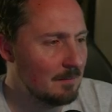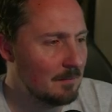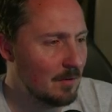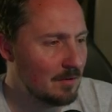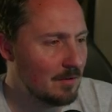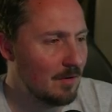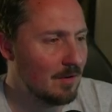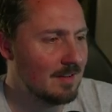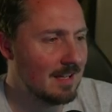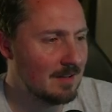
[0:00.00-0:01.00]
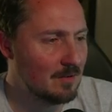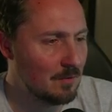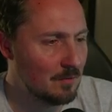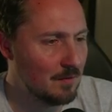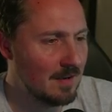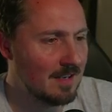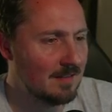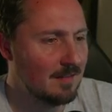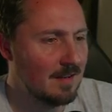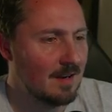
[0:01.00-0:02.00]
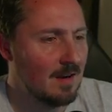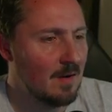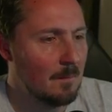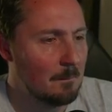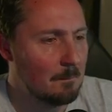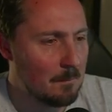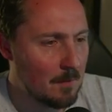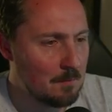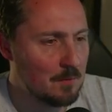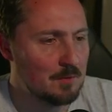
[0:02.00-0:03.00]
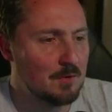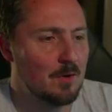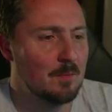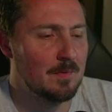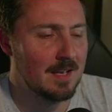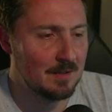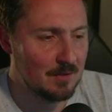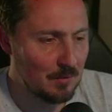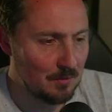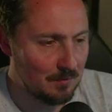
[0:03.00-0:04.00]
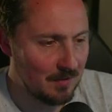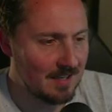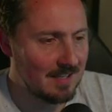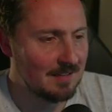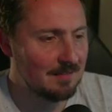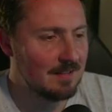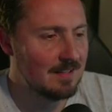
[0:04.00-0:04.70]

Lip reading: Boss Hog 925. Purple Top 925.